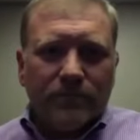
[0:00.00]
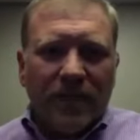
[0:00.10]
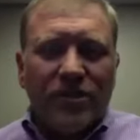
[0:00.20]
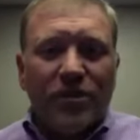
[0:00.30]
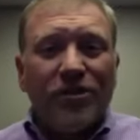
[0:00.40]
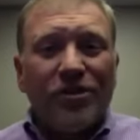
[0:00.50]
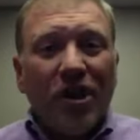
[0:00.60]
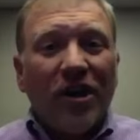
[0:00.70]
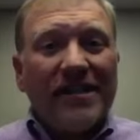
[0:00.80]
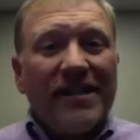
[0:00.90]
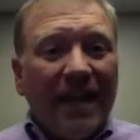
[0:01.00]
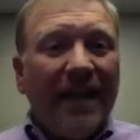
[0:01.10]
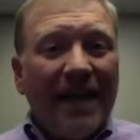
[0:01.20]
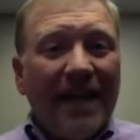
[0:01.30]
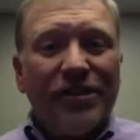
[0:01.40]
And so you start second
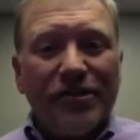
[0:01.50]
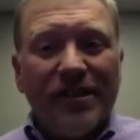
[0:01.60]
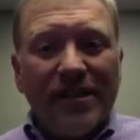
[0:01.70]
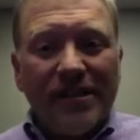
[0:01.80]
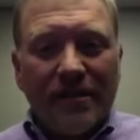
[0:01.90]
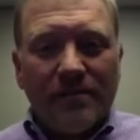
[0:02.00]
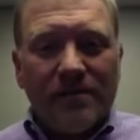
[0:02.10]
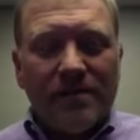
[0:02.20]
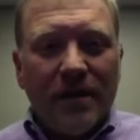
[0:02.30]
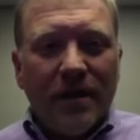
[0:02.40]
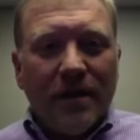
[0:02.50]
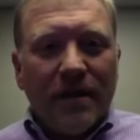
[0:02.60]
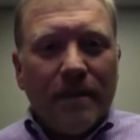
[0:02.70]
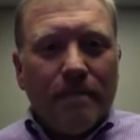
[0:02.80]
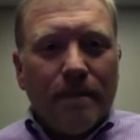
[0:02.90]
guessing your systems
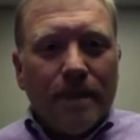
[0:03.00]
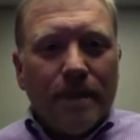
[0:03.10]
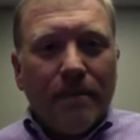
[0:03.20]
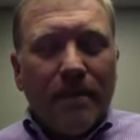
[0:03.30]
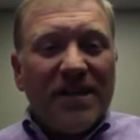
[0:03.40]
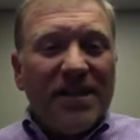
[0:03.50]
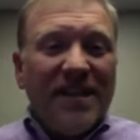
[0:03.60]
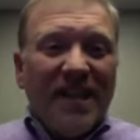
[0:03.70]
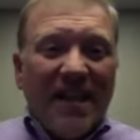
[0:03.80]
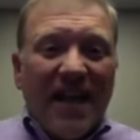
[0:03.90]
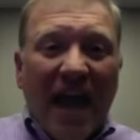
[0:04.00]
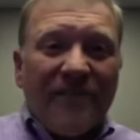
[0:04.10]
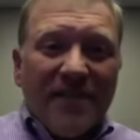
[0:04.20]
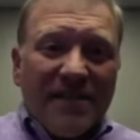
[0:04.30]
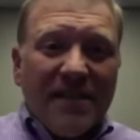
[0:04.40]
because you didn't
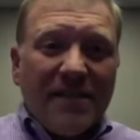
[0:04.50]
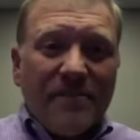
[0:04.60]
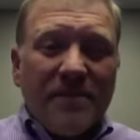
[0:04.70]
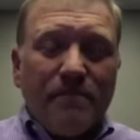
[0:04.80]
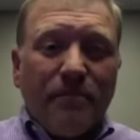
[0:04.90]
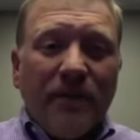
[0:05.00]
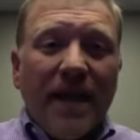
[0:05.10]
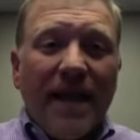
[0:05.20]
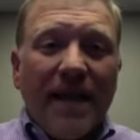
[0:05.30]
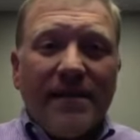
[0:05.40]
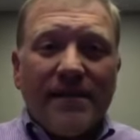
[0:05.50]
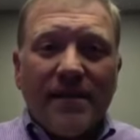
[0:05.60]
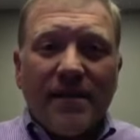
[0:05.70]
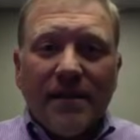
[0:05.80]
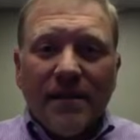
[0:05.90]
have the systems in
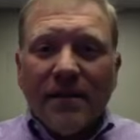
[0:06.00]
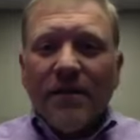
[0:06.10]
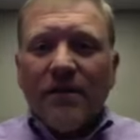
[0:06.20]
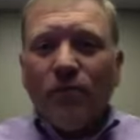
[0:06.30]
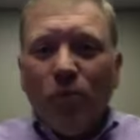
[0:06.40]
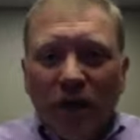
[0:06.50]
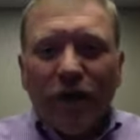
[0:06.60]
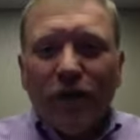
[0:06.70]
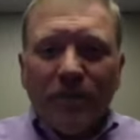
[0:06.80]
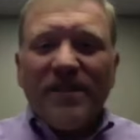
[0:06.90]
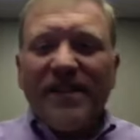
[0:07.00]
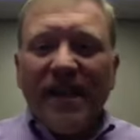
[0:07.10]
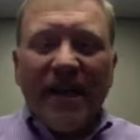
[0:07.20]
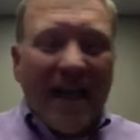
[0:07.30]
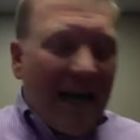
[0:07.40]
place
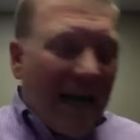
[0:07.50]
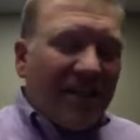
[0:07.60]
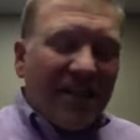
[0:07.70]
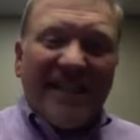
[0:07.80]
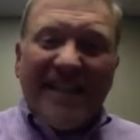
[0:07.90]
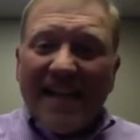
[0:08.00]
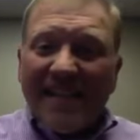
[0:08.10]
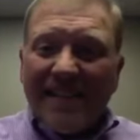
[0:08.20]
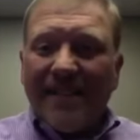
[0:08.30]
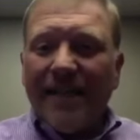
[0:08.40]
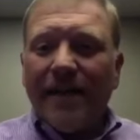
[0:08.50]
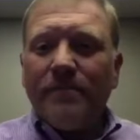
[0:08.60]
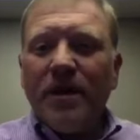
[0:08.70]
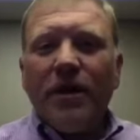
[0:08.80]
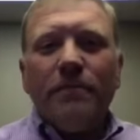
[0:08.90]
100% and actually tested
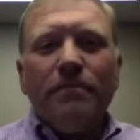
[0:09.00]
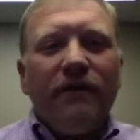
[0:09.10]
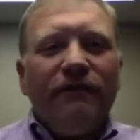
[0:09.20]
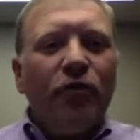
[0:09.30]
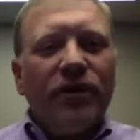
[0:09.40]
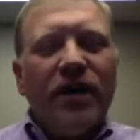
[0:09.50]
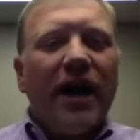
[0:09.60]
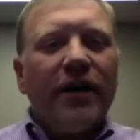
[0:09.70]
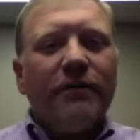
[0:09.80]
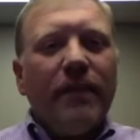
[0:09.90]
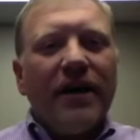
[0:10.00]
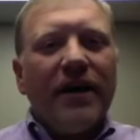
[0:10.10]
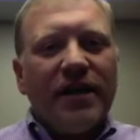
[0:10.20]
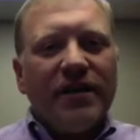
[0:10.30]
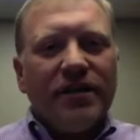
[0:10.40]
them before you hired the
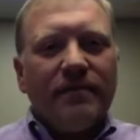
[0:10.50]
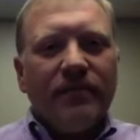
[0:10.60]
buyer's agent.